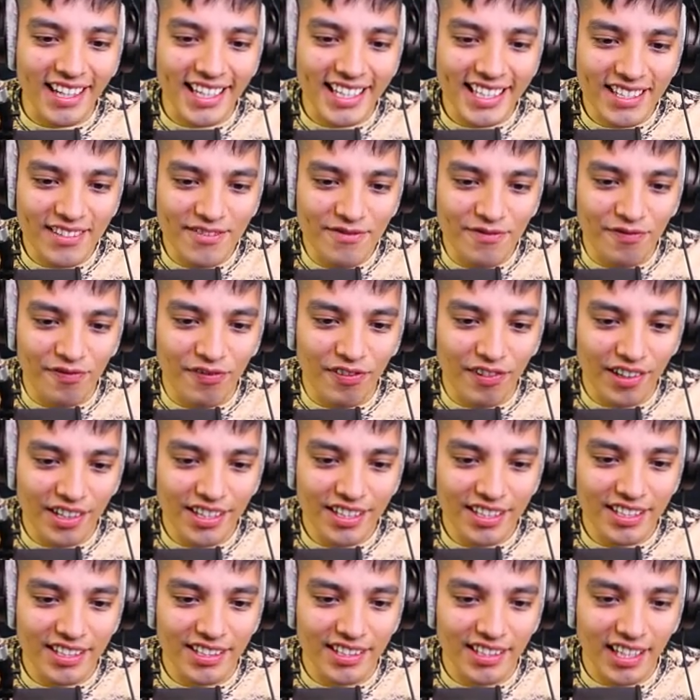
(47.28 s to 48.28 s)
They're like
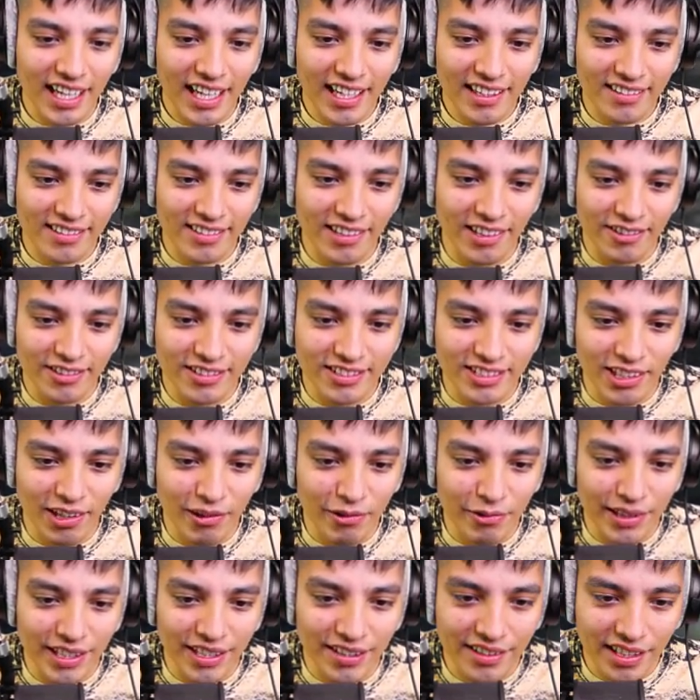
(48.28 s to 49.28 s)
inverted. I don't know, it's
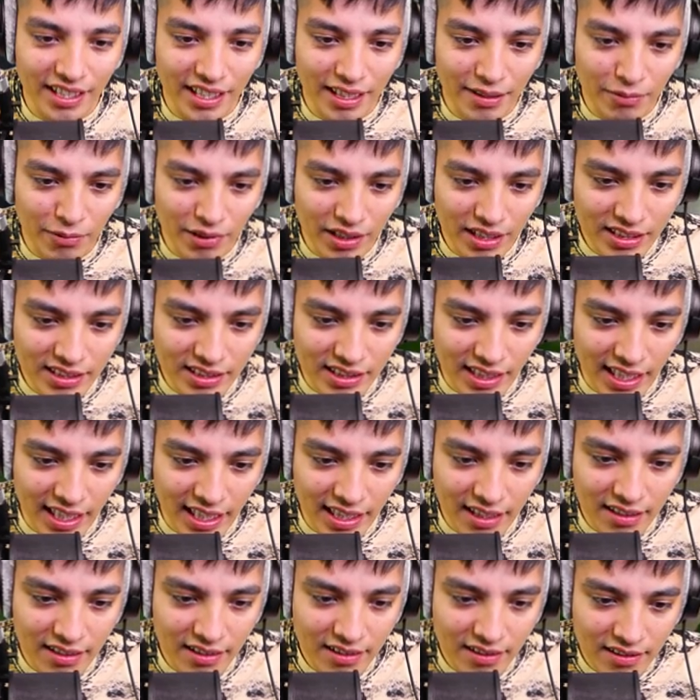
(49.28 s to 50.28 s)
so weird. Um, what is
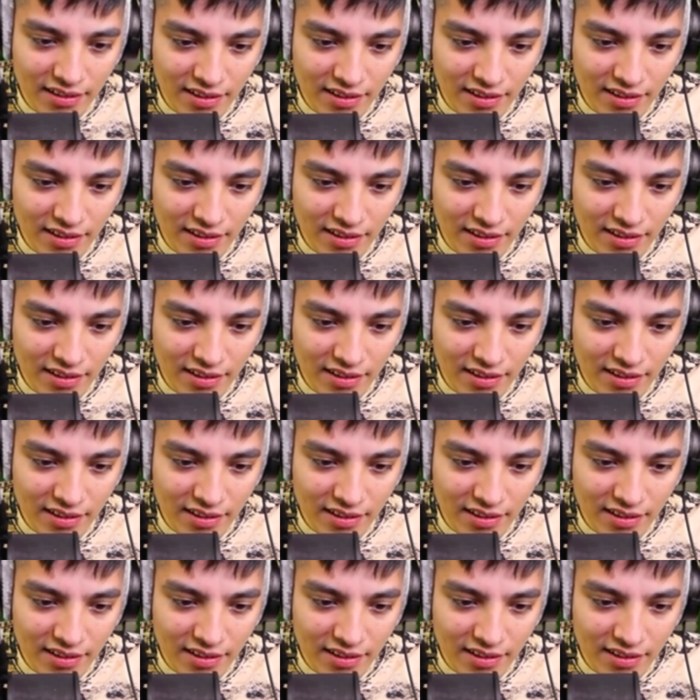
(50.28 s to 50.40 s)
that?